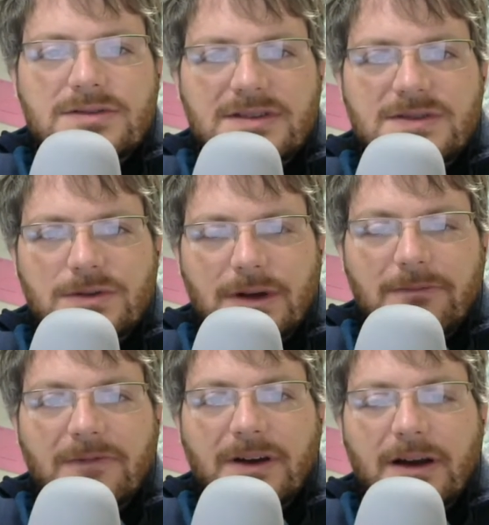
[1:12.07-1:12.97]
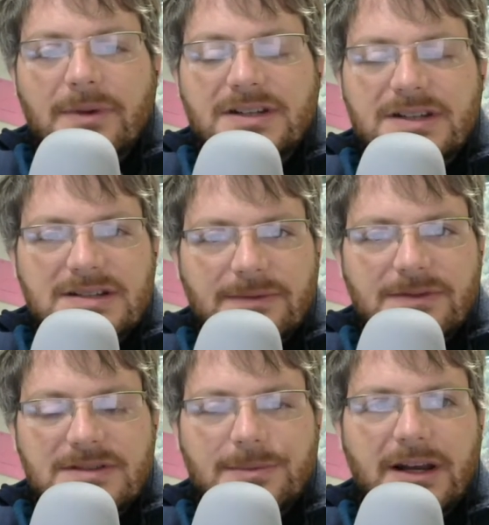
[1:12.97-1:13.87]
stream very much except
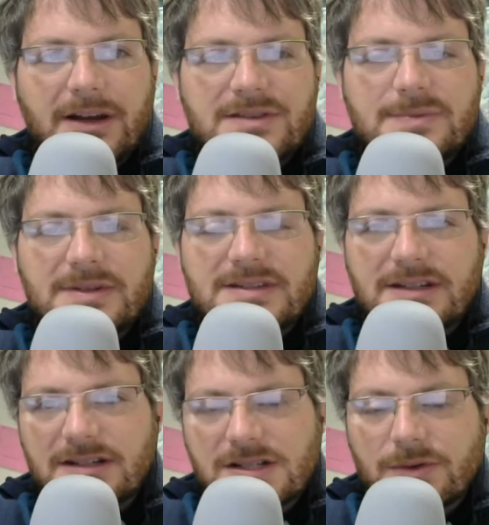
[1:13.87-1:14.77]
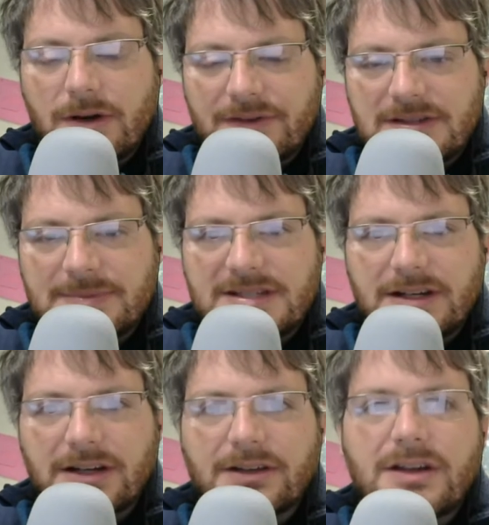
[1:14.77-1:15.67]
for some announcements and additional reference
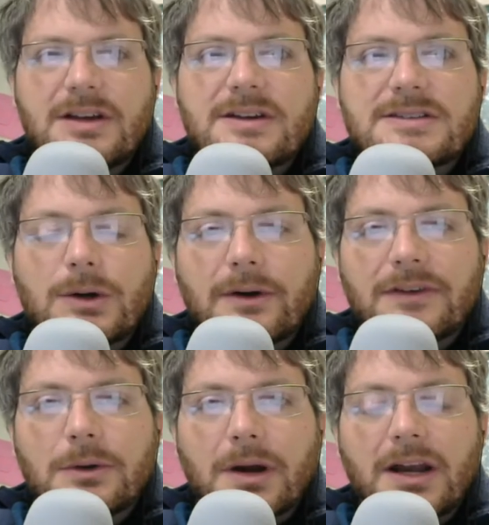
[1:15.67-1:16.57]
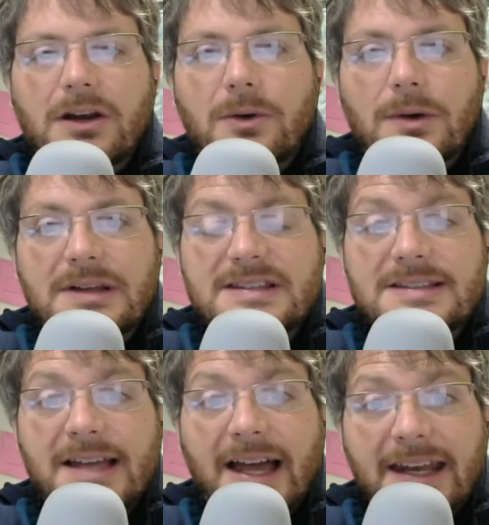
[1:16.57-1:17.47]
material. So if you want to know what's
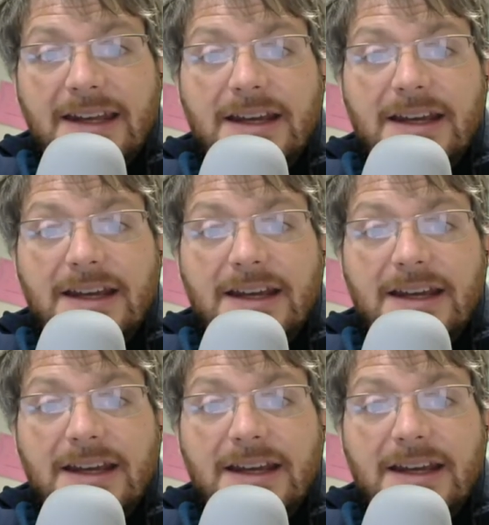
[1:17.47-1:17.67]
assigned,